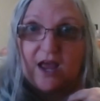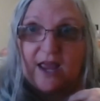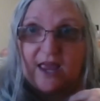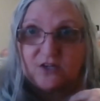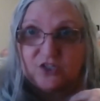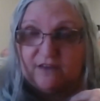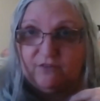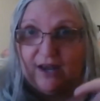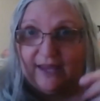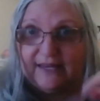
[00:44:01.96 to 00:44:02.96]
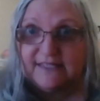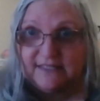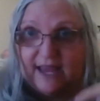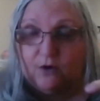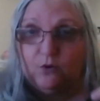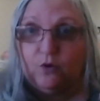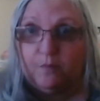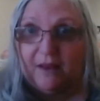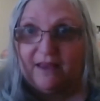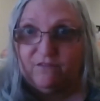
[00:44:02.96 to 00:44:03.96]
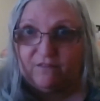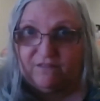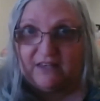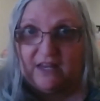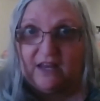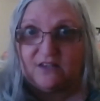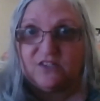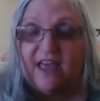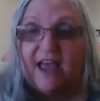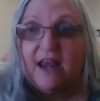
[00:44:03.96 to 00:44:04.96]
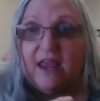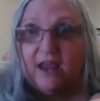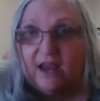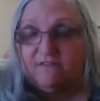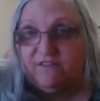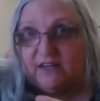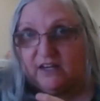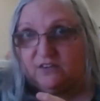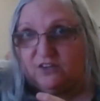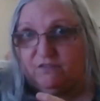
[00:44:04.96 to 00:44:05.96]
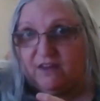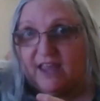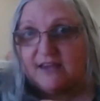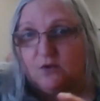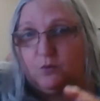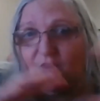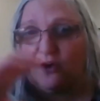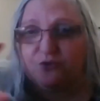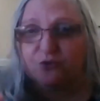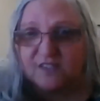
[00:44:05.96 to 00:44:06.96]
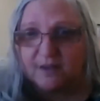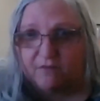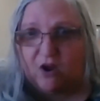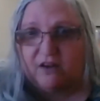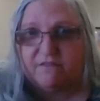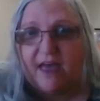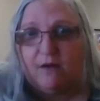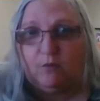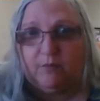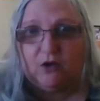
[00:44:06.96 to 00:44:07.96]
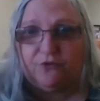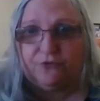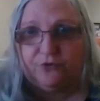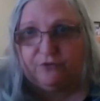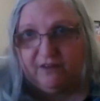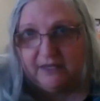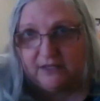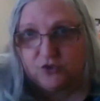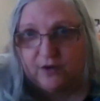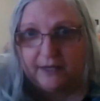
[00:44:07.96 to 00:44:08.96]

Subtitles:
I actually have clients now who are applying for funding under that and funding under the VA. So we go through some of all of that when we go through the funding.